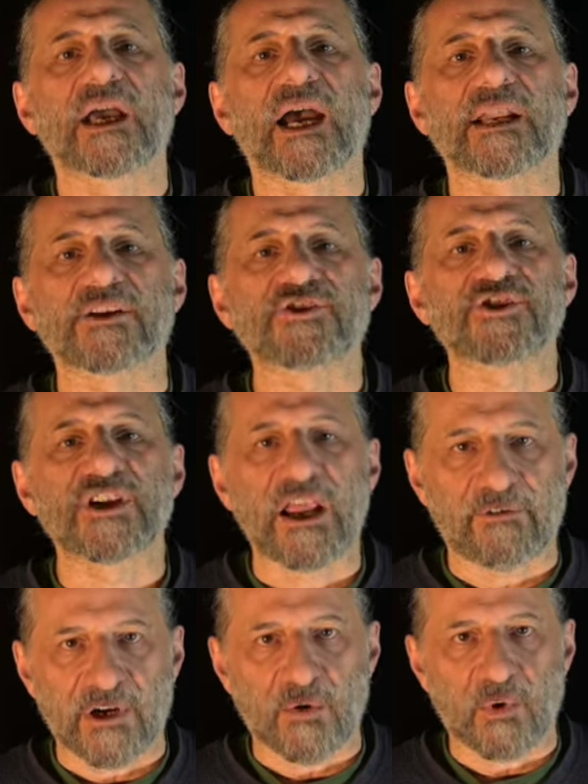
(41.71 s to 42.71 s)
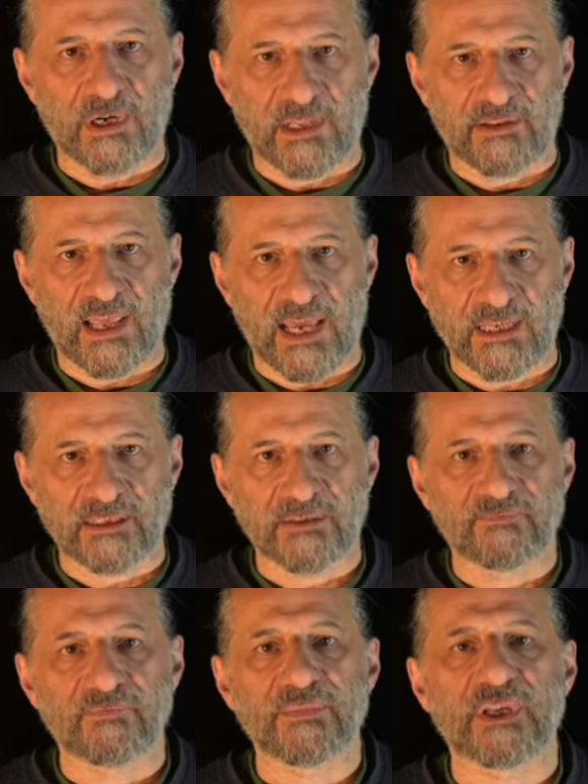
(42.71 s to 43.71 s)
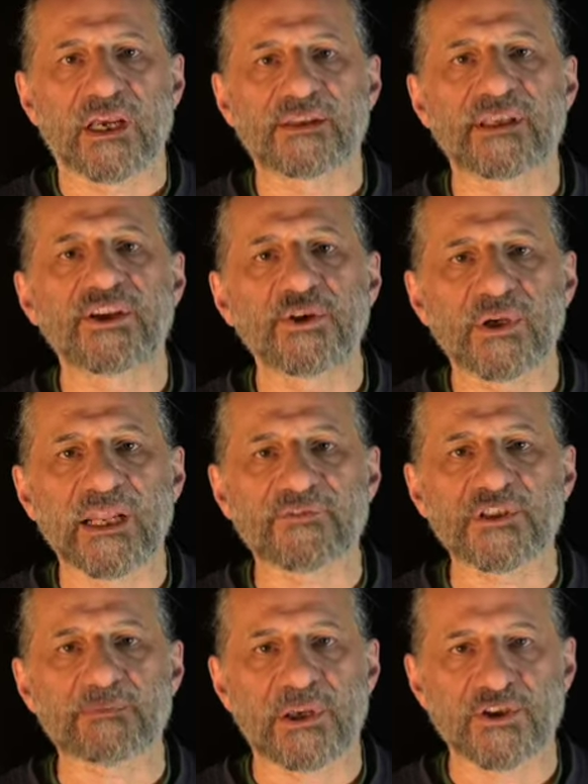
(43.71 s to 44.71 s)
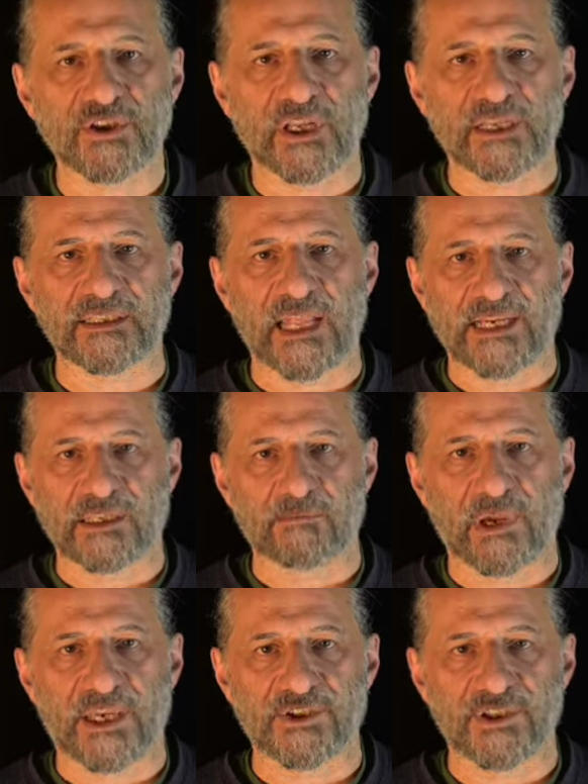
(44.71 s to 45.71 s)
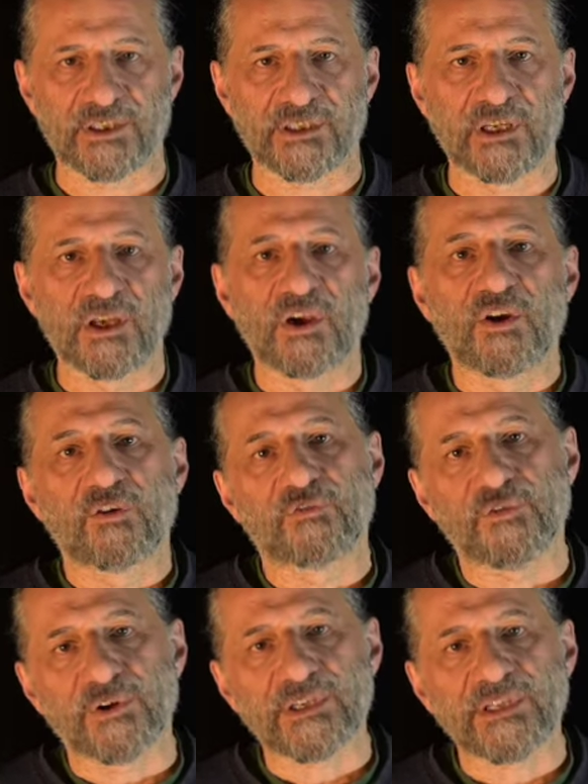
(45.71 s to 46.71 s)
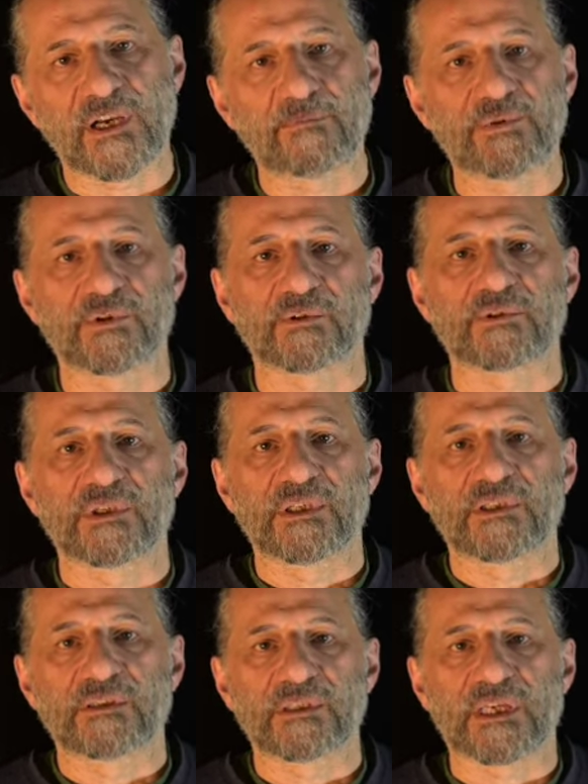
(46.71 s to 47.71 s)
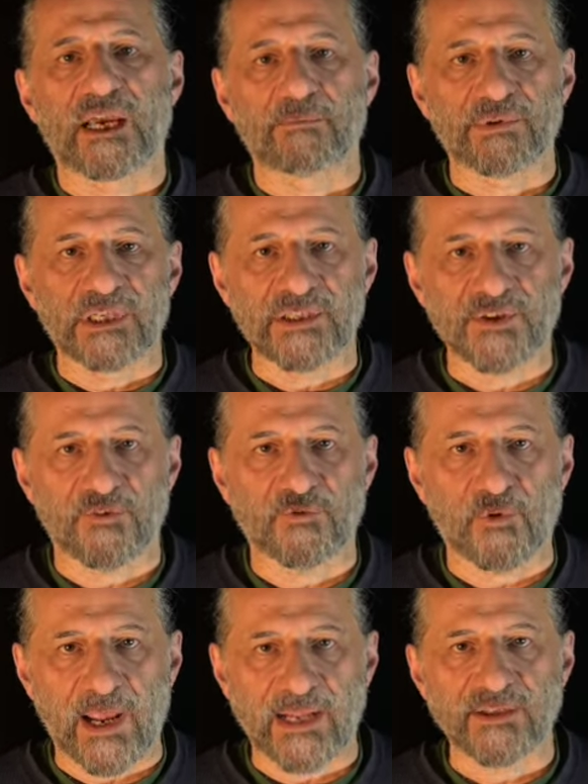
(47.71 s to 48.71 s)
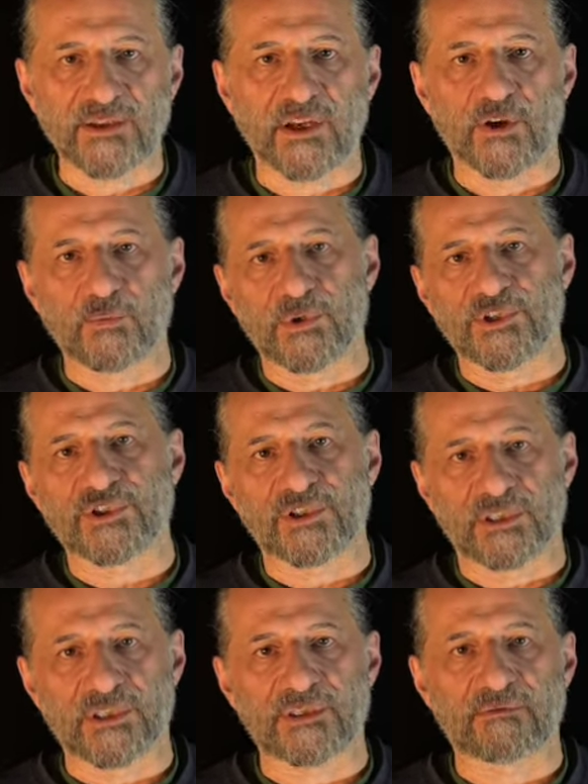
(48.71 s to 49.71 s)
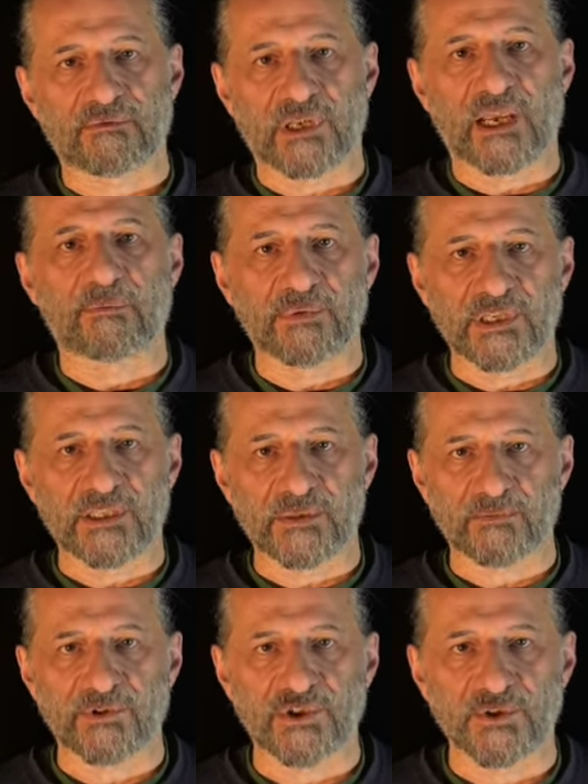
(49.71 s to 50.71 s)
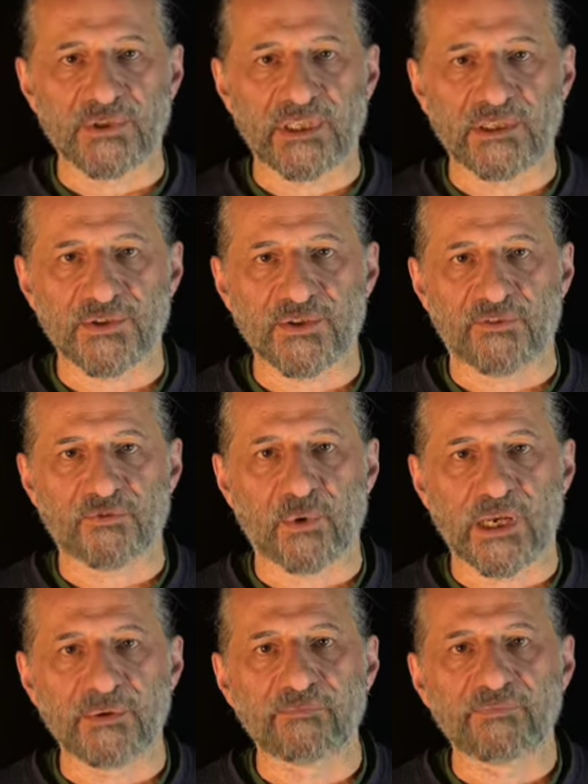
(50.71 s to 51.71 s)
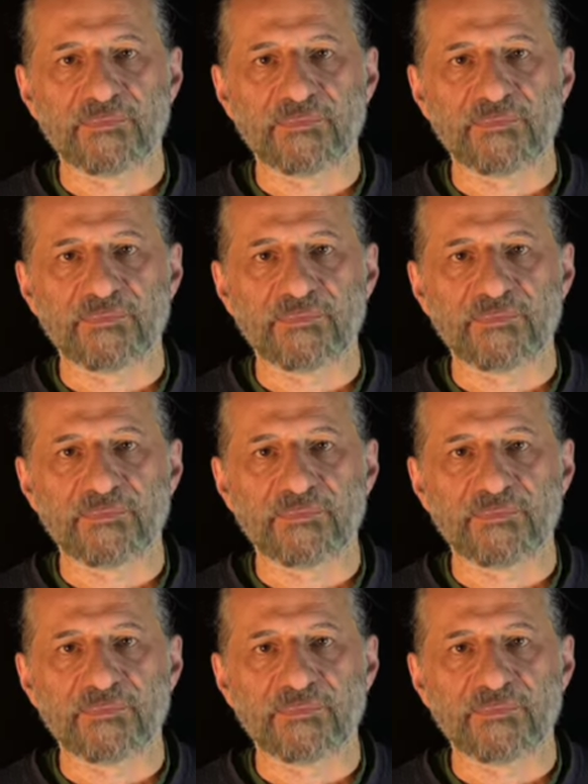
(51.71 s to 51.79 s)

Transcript: and a generic one at that. And then you can have specialized landing pages. For example, the company Software Antelope, which is the company that's producing the software,